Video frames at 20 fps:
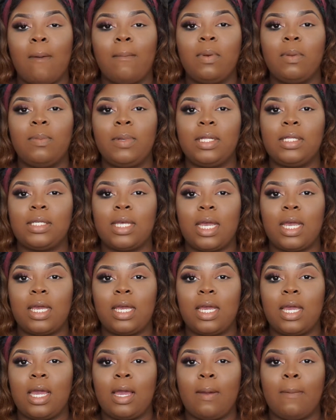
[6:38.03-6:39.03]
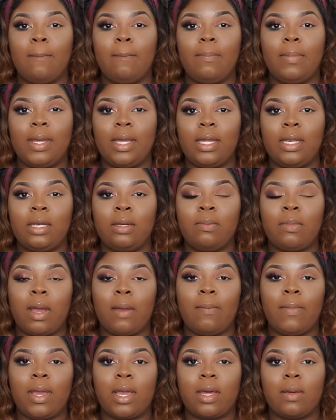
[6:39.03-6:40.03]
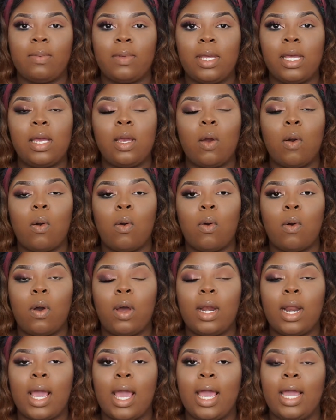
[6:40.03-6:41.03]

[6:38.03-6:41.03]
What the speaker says: I'm going to be taking Bitten by MakeupGeek on